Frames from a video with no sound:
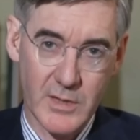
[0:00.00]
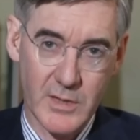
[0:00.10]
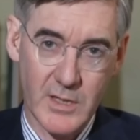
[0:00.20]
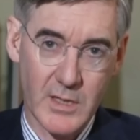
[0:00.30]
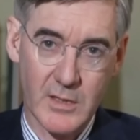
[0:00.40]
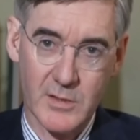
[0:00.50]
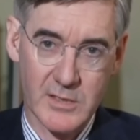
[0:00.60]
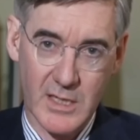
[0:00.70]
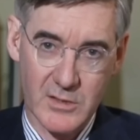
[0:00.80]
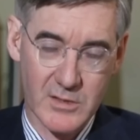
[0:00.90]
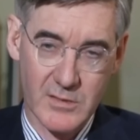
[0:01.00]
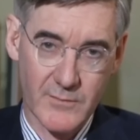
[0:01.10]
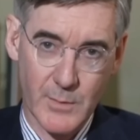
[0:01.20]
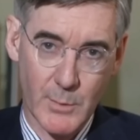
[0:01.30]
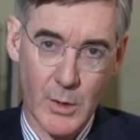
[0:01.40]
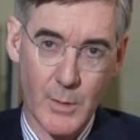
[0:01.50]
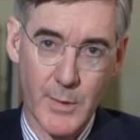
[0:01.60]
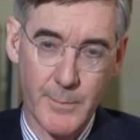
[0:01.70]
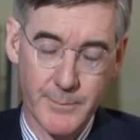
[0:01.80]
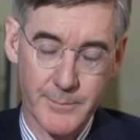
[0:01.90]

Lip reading: With the consensus of the blob.